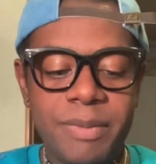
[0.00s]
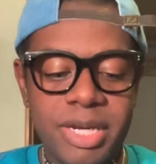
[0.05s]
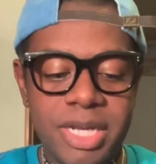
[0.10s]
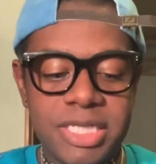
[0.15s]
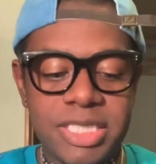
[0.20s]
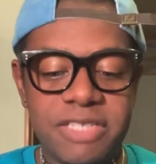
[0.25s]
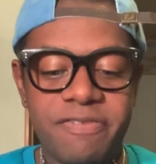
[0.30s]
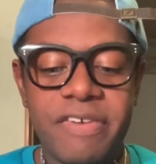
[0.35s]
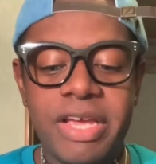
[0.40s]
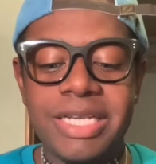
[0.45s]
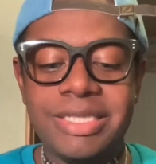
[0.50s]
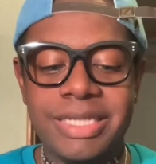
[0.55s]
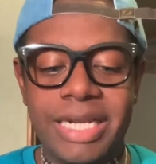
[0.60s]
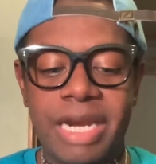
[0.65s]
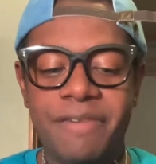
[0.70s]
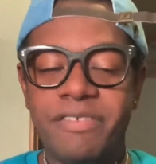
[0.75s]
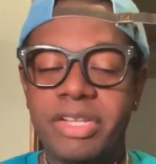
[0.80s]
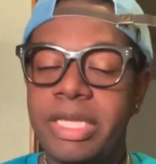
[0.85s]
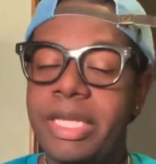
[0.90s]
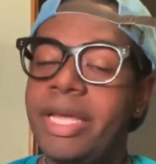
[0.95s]
and his face and
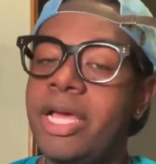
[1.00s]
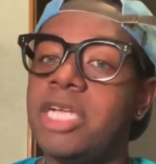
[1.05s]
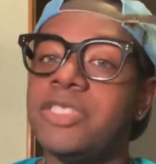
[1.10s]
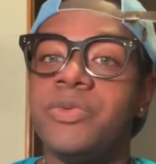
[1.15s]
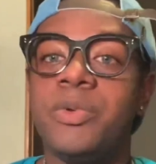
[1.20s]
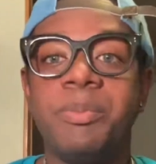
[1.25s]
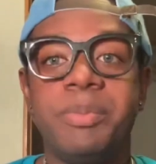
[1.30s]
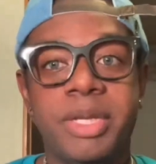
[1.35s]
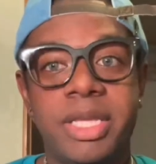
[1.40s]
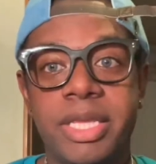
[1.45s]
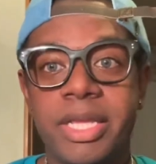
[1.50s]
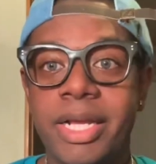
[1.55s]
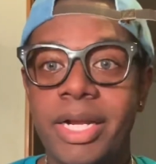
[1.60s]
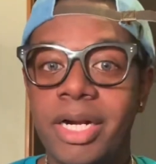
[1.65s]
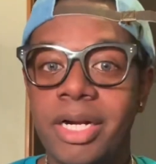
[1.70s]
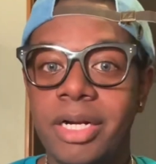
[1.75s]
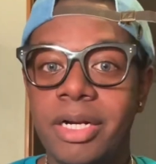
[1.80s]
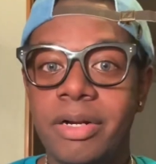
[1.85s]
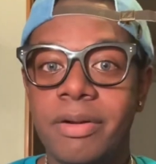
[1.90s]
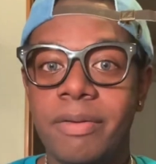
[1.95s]
everything else would be there.